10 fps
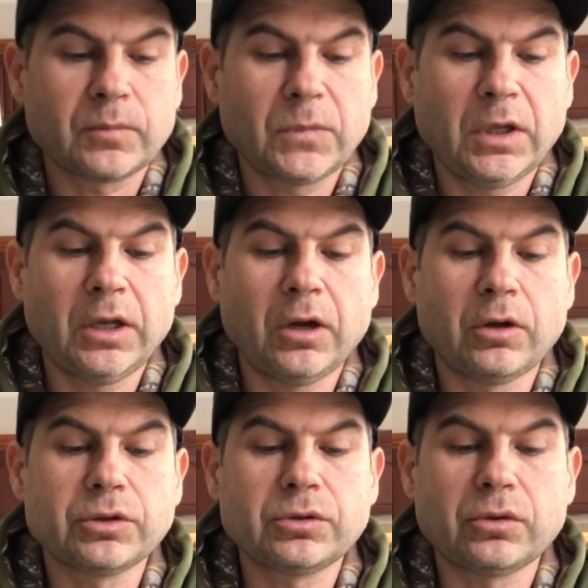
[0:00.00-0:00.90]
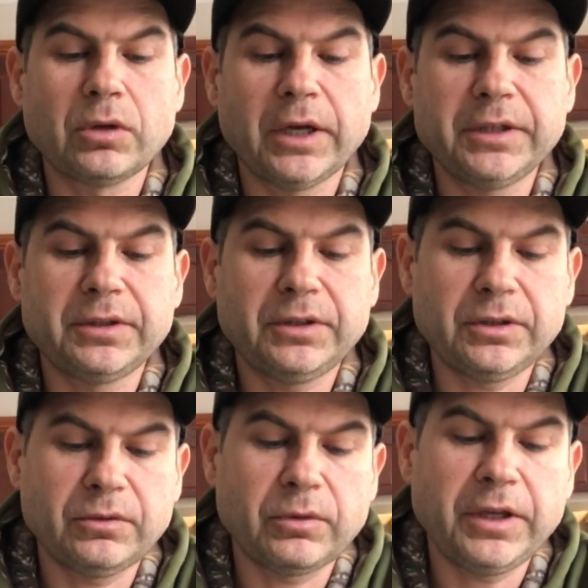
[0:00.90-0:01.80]
And I also like
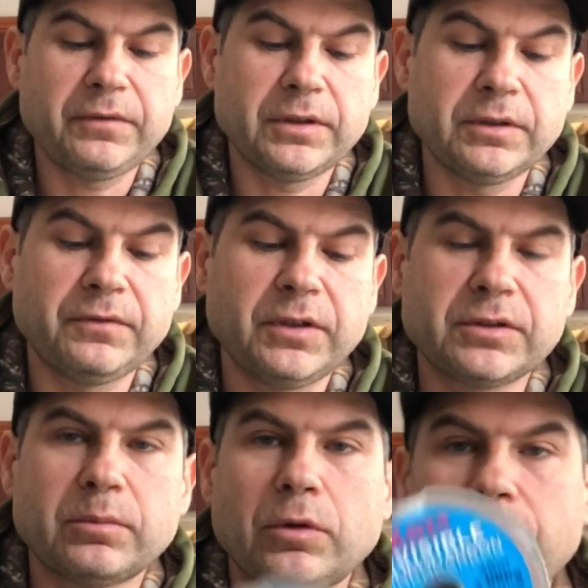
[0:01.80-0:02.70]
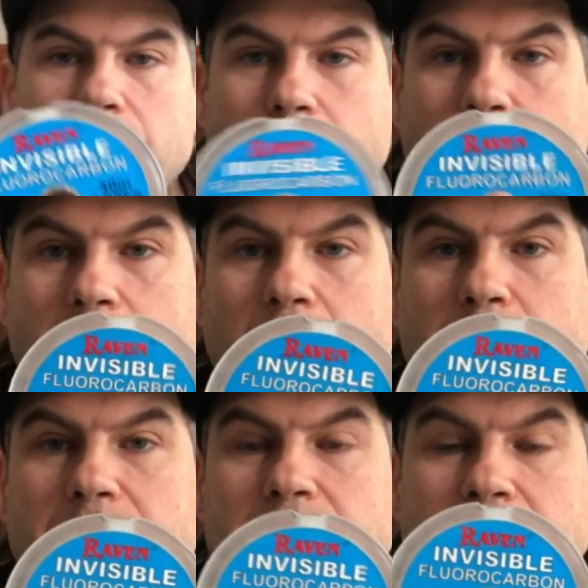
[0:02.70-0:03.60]
the Raven Invisible
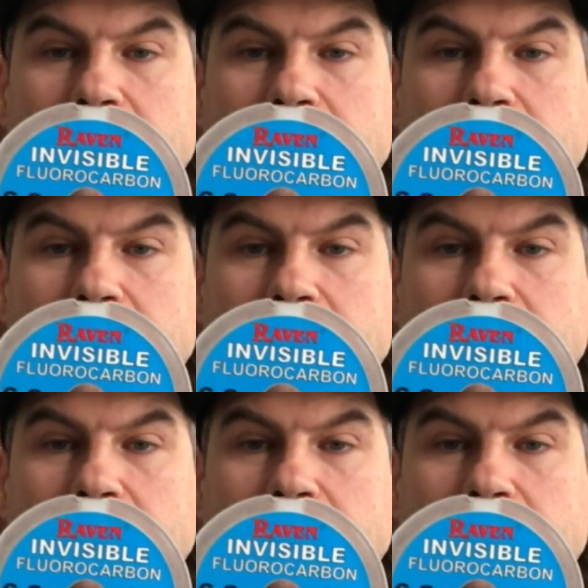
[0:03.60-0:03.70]
fluorocarbon.